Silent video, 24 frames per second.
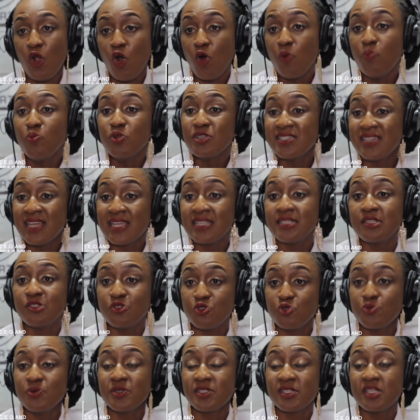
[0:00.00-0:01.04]
Almost
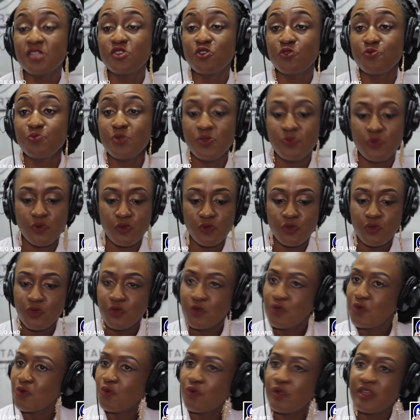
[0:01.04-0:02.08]
92% of people
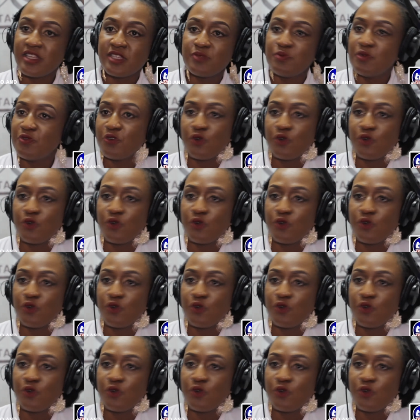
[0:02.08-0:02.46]
quit